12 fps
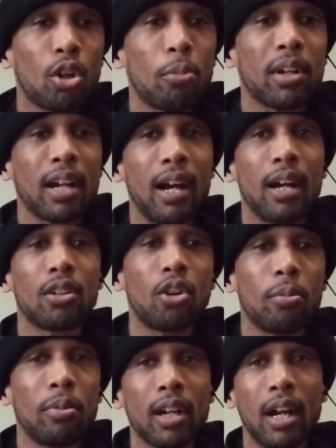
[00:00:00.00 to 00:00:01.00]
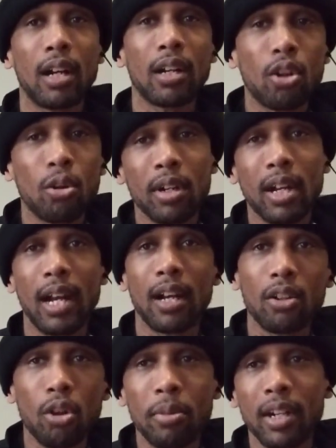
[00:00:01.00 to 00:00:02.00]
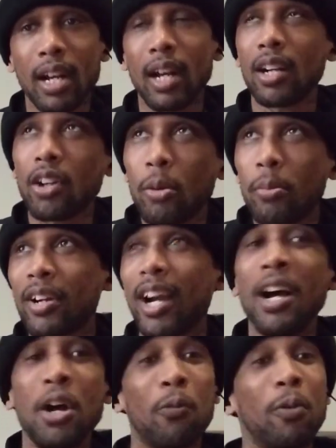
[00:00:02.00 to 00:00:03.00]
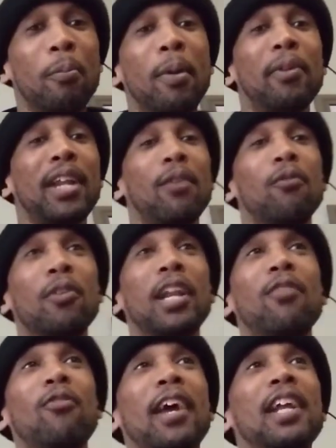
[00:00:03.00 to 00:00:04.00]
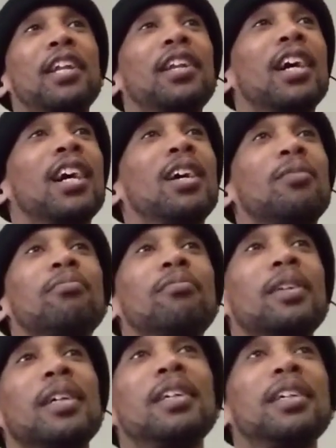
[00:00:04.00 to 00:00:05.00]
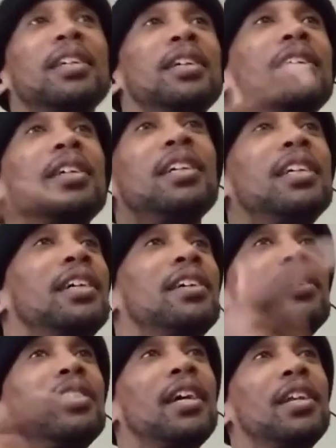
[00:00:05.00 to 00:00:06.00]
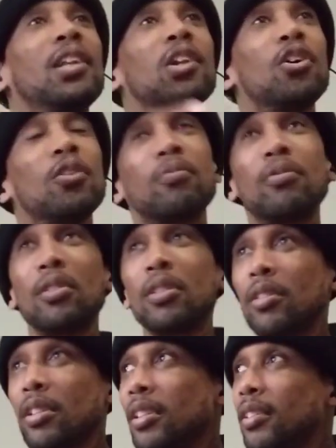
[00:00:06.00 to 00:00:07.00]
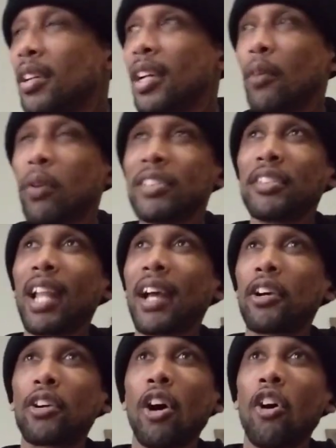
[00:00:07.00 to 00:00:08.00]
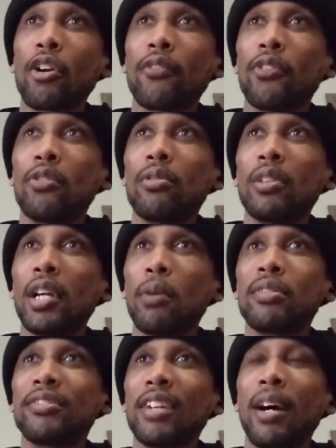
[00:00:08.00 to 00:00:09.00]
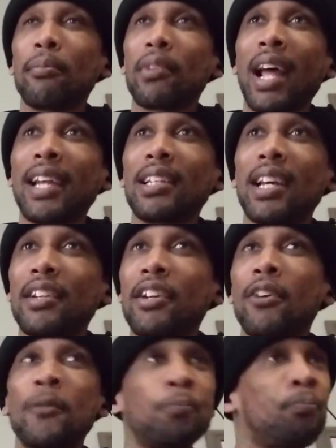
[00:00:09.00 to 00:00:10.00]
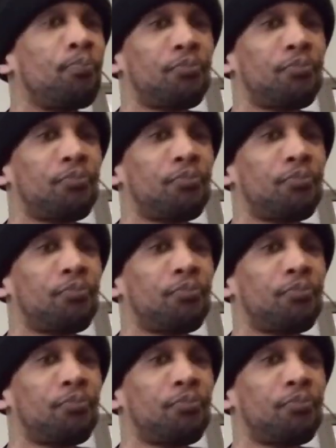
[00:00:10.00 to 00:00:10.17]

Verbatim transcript: Cobra Kai, Cobra Kai, Cobra Kai, Cobra Kai, Cobra Kai. Remember they when they ran in the um in the little it wasn't like a carnival. It was something like that though.